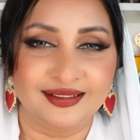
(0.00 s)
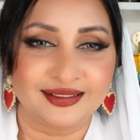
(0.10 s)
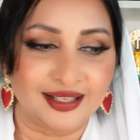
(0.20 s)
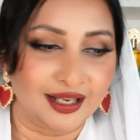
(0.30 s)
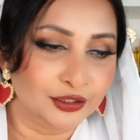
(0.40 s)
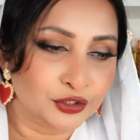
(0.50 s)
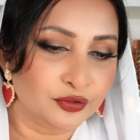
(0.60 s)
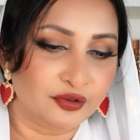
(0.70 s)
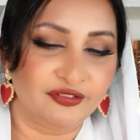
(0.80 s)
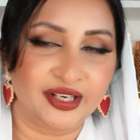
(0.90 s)
The other
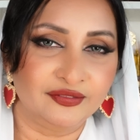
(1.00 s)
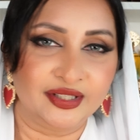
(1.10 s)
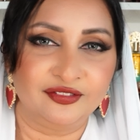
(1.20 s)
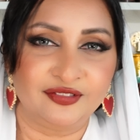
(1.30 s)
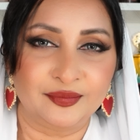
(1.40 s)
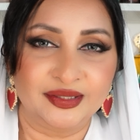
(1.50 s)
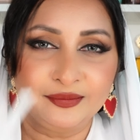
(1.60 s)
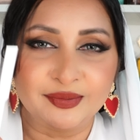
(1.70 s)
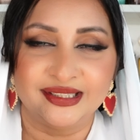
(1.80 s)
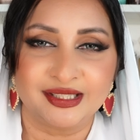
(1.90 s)
two are very, very
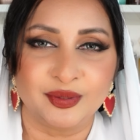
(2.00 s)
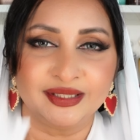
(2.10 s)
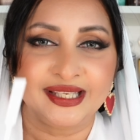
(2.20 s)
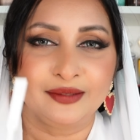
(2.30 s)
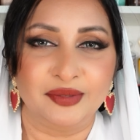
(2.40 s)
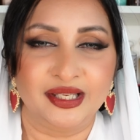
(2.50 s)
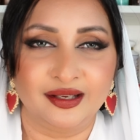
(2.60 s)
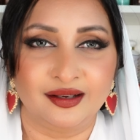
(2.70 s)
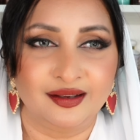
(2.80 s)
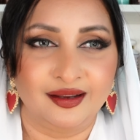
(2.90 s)
feminine, but this one can be